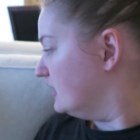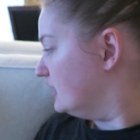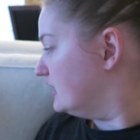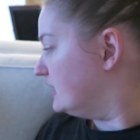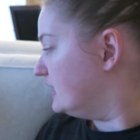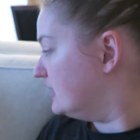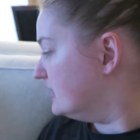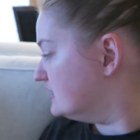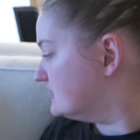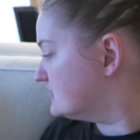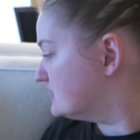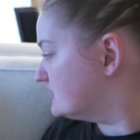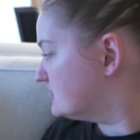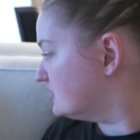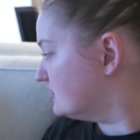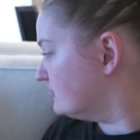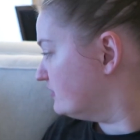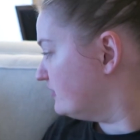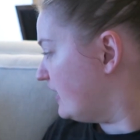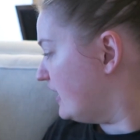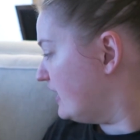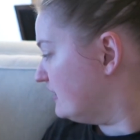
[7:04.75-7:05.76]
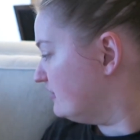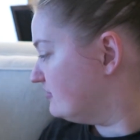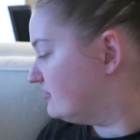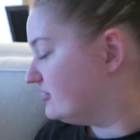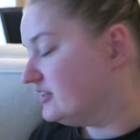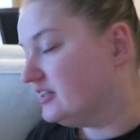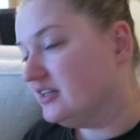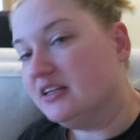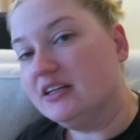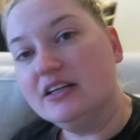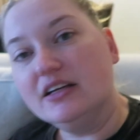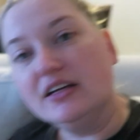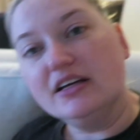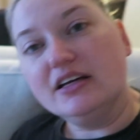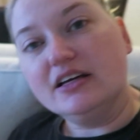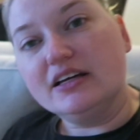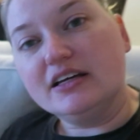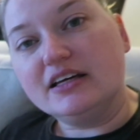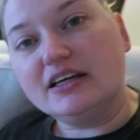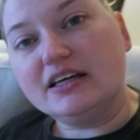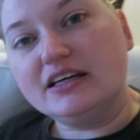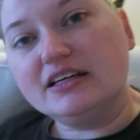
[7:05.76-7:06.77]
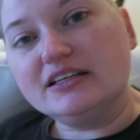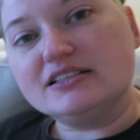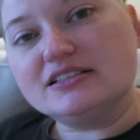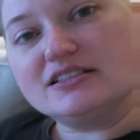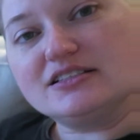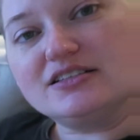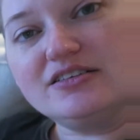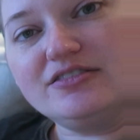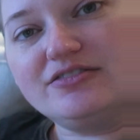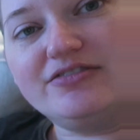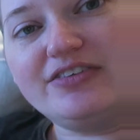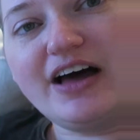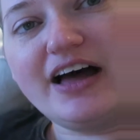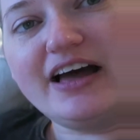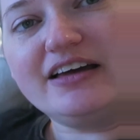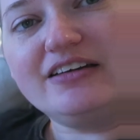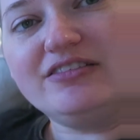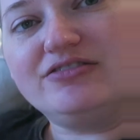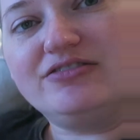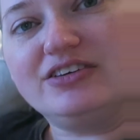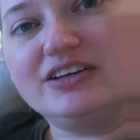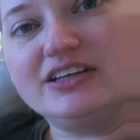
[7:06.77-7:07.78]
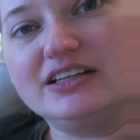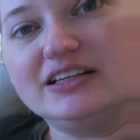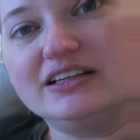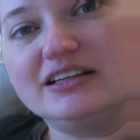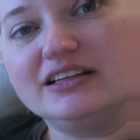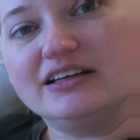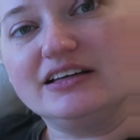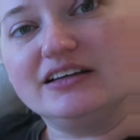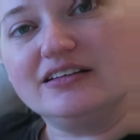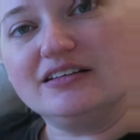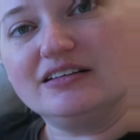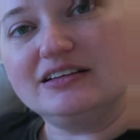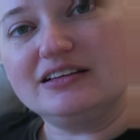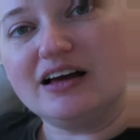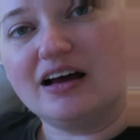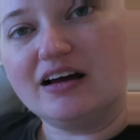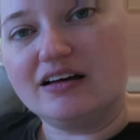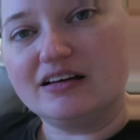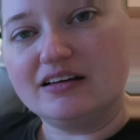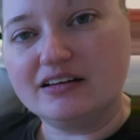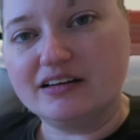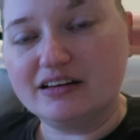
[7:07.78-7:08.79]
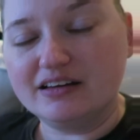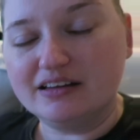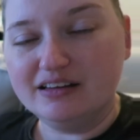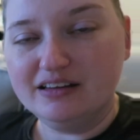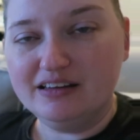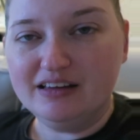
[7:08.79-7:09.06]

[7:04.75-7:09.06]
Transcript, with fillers: He's surviving. He's surviving, little dog.